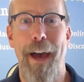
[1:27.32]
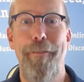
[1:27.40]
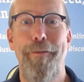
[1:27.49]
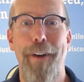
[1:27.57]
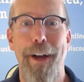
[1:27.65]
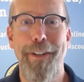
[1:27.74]

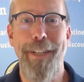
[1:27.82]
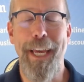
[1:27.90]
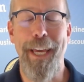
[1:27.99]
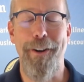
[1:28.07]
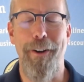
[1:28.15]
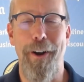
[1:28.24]
have fun
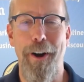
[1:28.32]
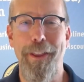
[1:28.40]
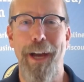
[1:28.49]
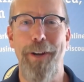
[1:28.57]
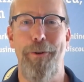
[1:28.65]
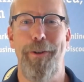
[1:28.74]
taking our
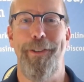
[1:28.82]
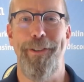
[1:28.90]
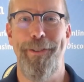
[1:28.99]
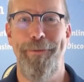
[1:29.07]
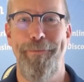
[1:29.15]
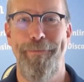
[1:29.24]
online
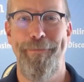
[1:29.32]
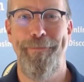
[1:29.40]
courses.